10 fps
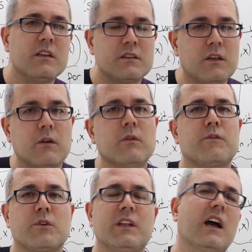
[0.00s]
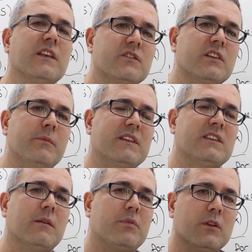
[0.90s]
So for the ice cream
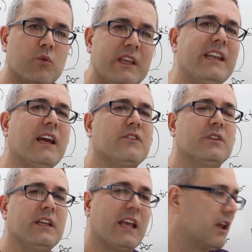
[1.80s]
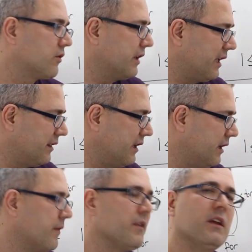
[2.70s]
example, we can actually calculate
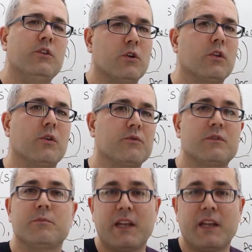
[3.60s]
the nucleus.